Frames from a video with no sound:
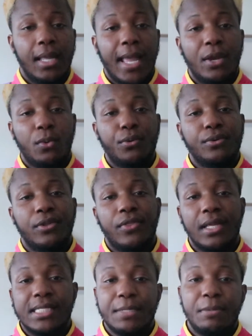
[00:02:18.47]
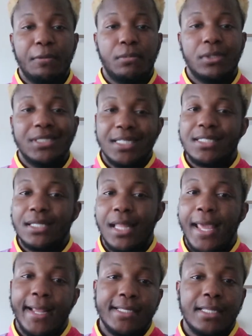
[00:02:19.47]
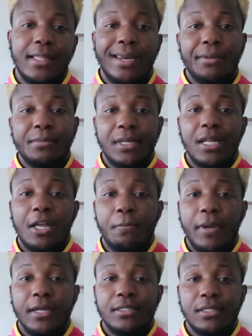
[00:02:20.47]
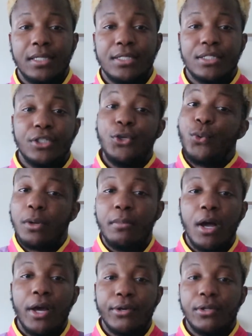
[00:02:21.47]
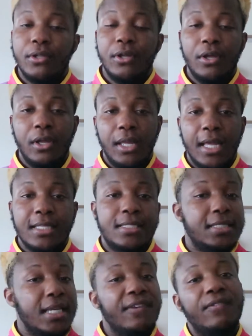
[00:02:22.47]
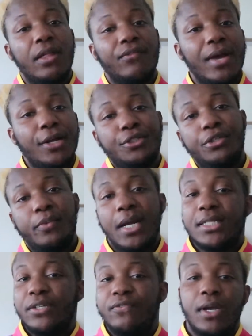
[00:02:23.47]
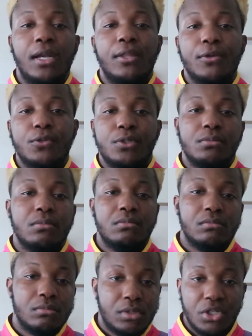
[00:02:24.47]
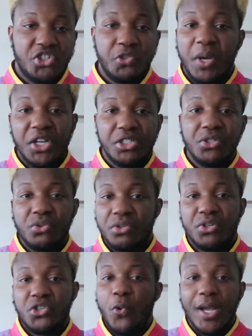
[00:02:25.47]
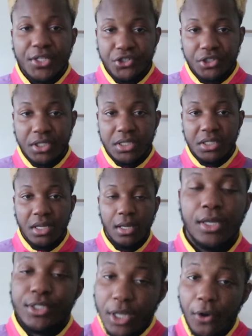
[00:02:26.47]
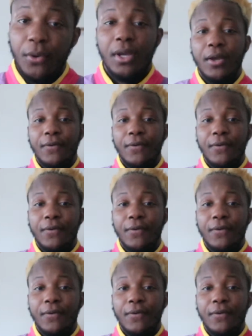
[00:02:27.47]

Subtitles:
and what were the things that people disliked, and then I'm going to compare it to this newer model and see if they've actually rectified those situations or those questions. So